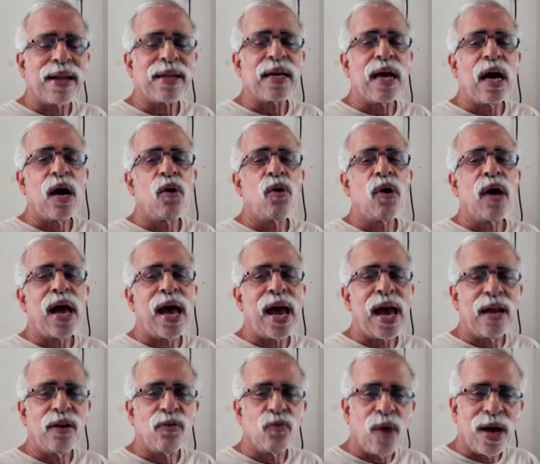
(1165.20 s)
Margao
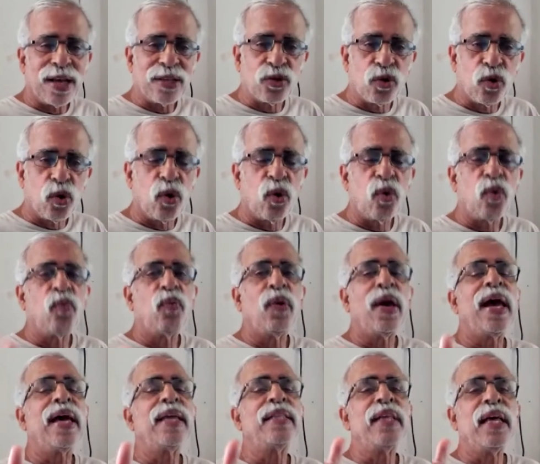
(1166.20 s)
and Vasco,
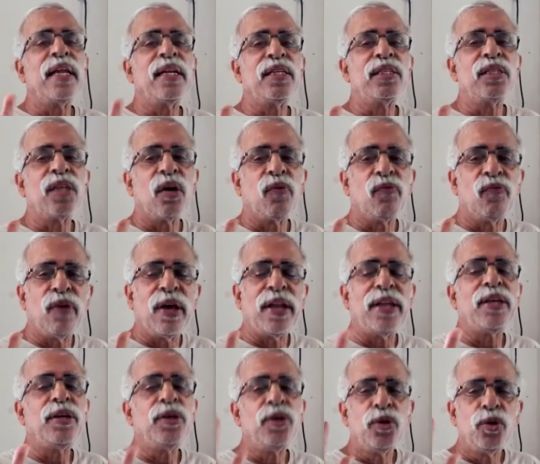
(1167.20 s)
where there is a
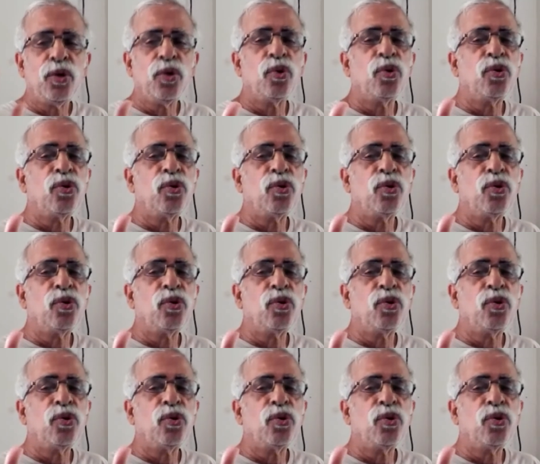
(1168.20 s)
very